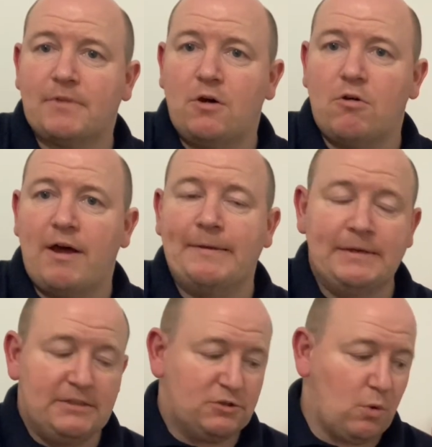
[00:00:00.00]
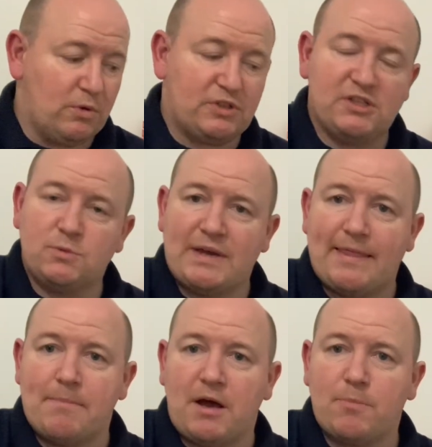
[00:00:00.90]
All right, so what we'll do is we'll get
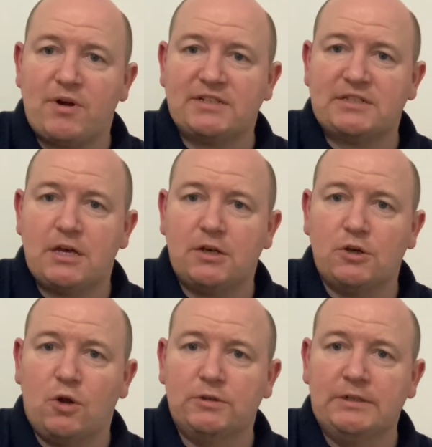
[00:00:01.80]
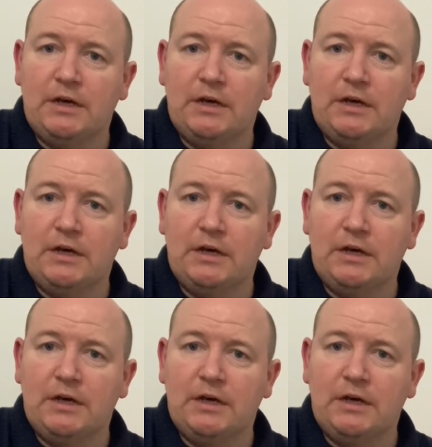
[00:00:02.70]
the mug press turned on.